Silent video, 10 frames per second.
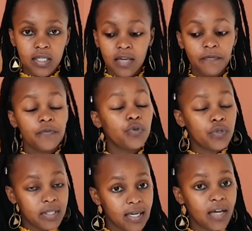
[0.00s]
and stuff, you
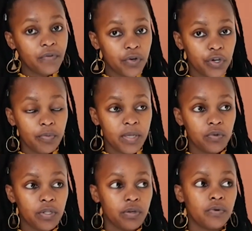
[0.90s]
still have your
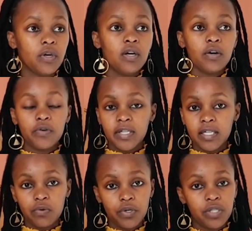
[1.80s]
documents with you, because that
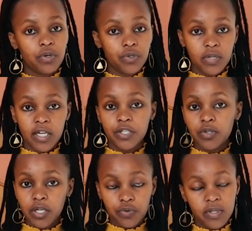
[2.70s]
is what is going to let you
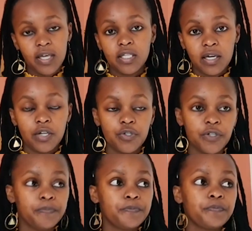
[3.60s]
into the other
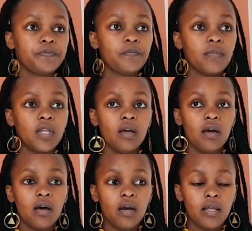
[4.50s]
country.
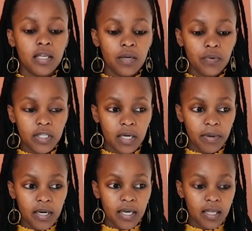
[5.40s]
And then what
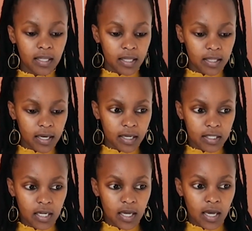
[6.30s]
happened? Other than
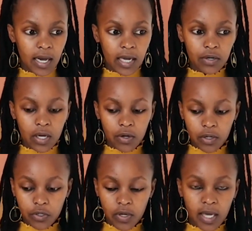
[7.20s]
that, I
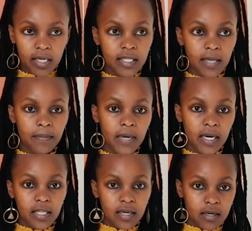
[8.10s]
also had
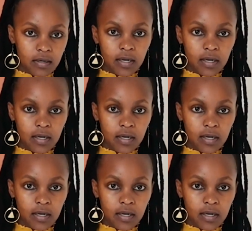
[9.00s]
another